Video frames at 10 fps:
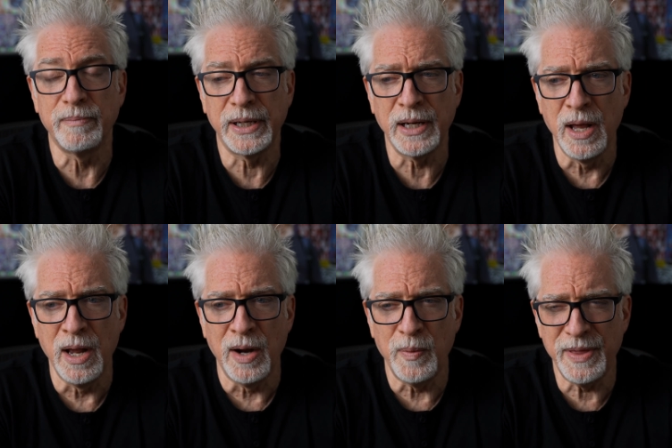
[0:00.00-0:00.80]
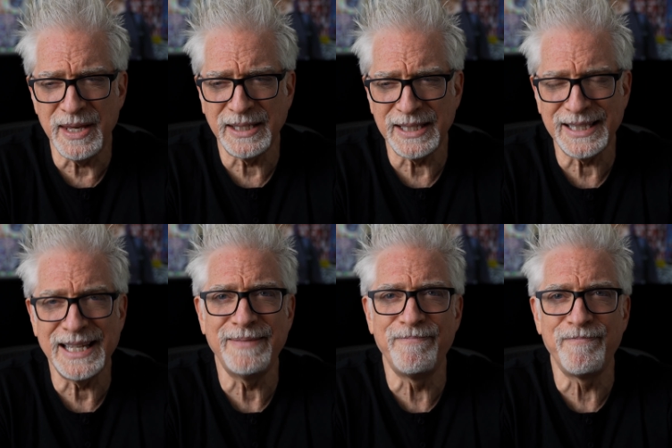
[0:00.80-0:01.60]
But with this
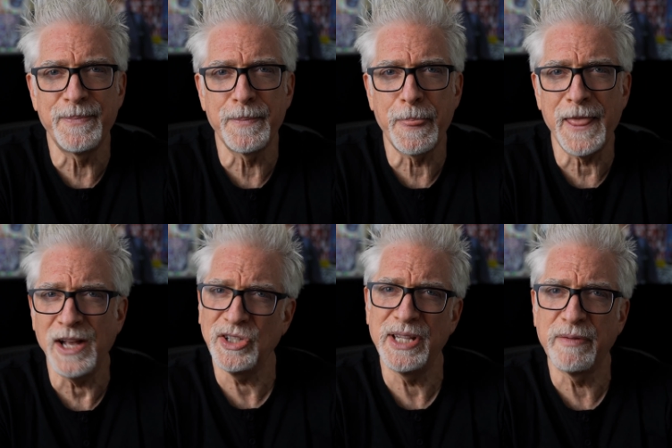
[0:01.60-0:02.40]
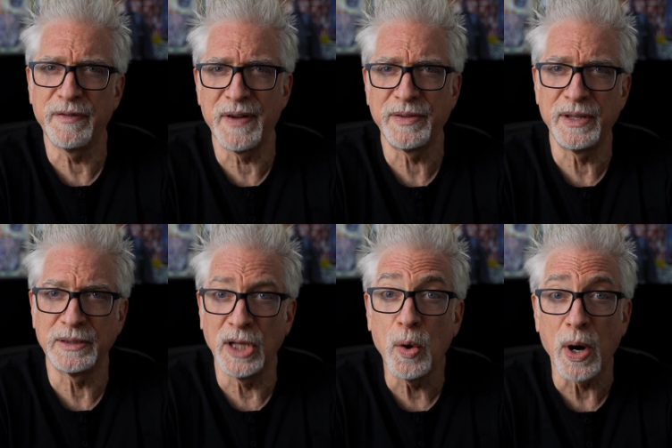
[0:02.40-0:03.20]
said, I just never found their
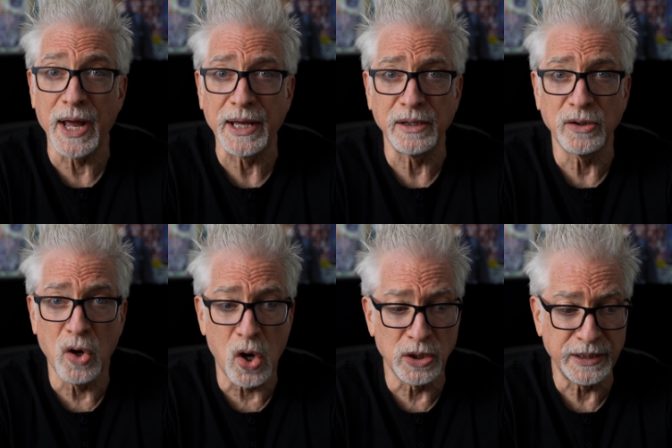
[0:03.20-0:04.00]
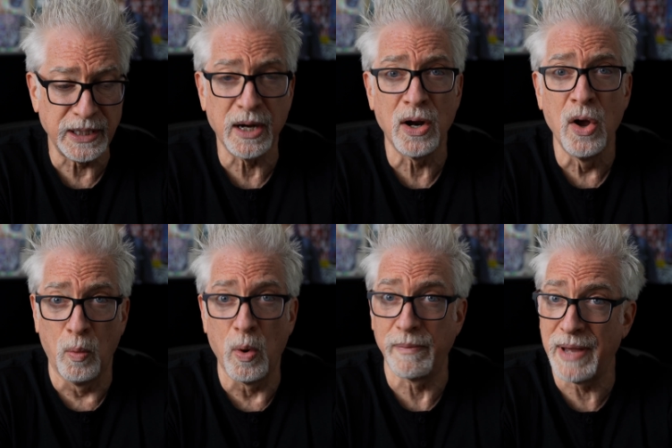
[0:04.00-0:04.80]
lower end, call it their
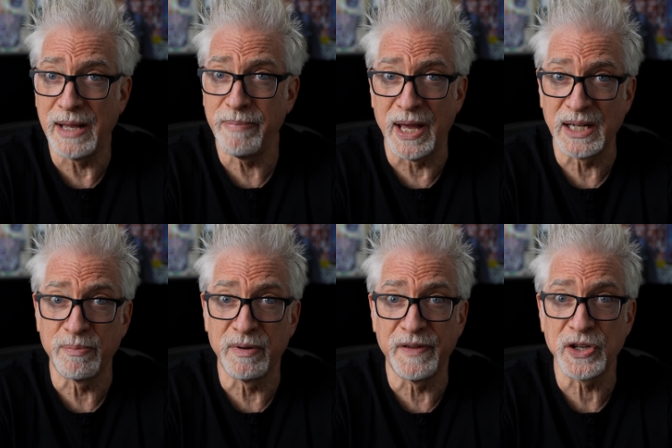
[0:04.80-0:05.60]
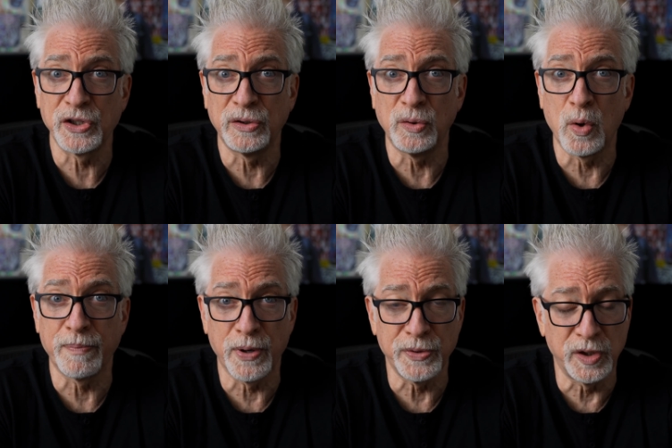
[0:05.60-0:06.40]
one man band, professional or
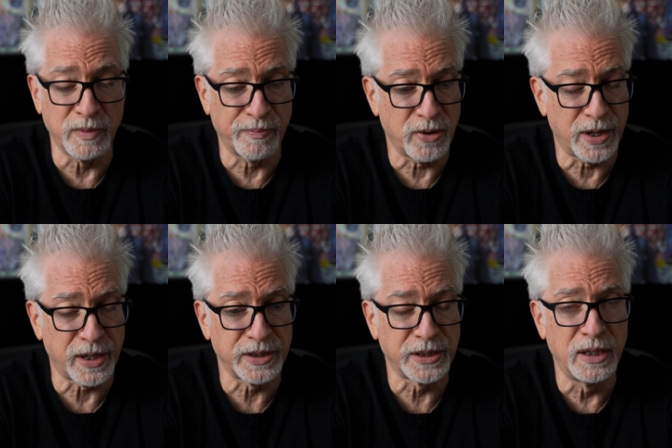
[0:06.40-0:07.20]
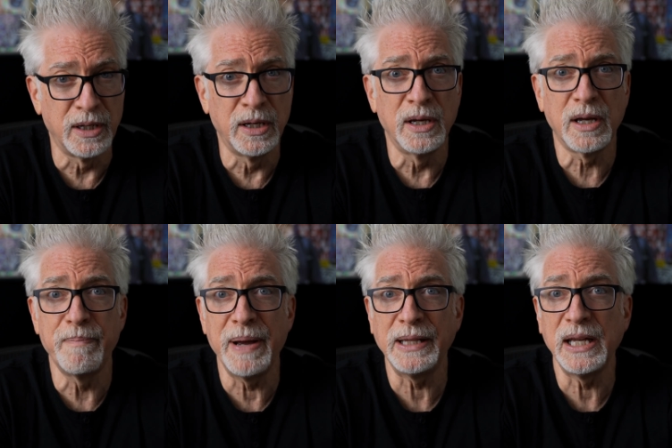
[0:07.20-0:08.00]
prosumer products,
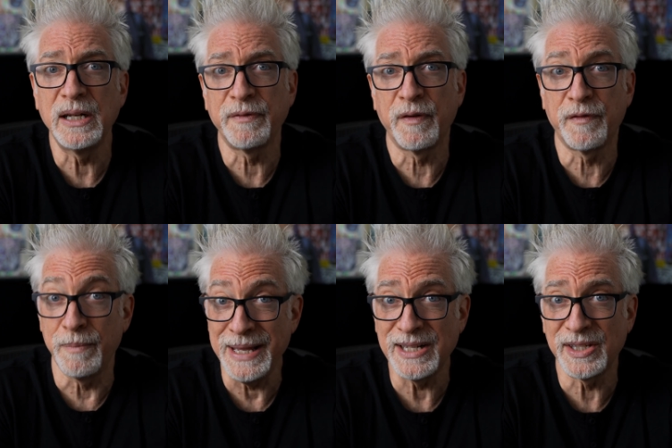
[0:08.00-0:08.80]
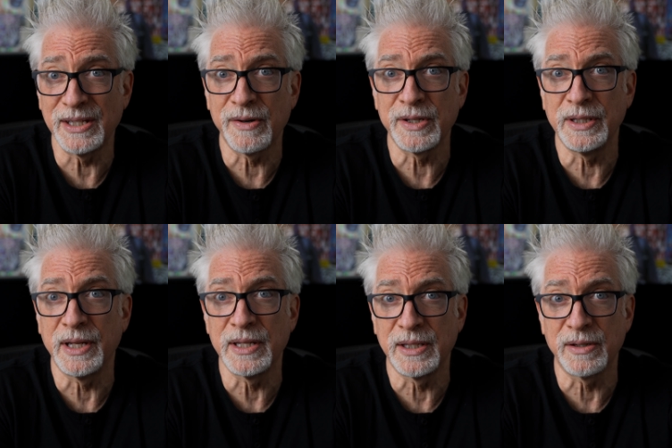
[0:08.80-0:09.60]
compelling enough for me to seriously
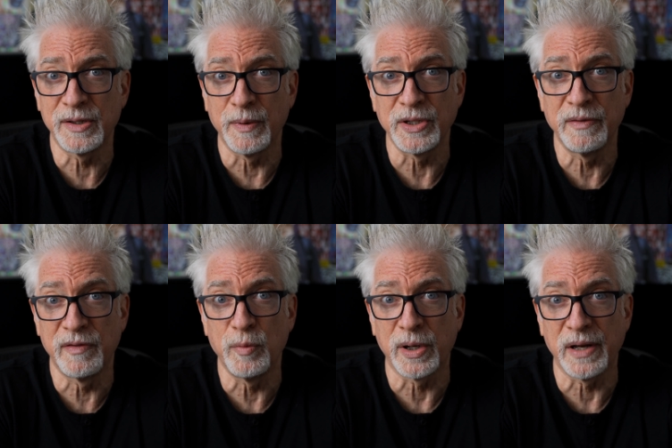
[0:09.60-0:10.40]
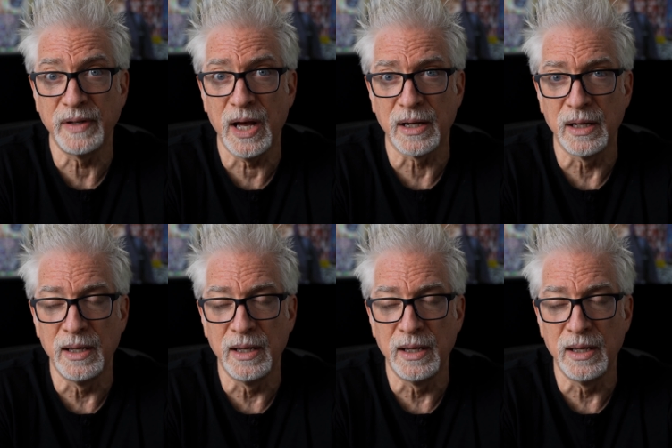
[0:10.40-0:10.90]
consider switching from what I've got.